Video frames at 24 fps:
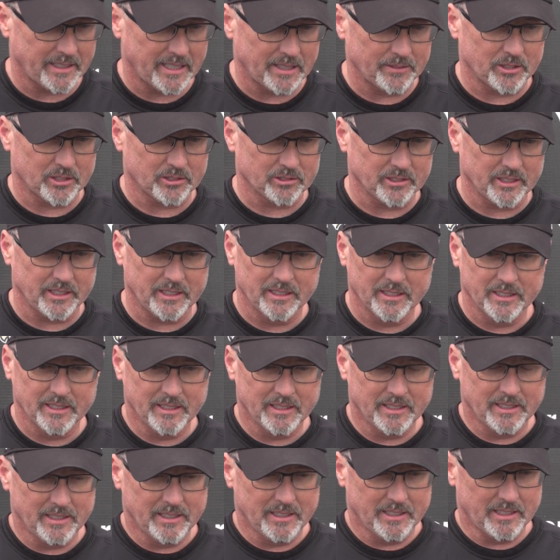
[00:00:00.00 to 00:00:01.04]
obviously
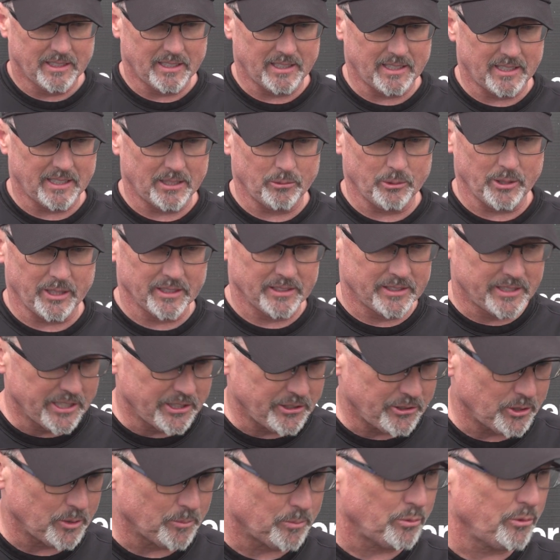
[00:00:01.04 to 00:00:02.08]
we
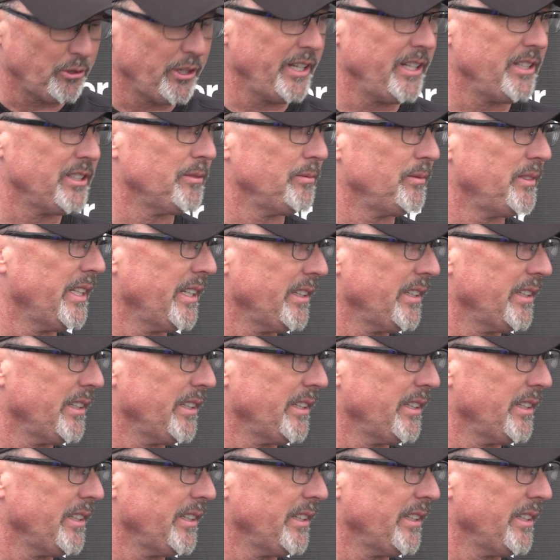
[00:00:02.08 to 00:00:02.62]
continue to preach.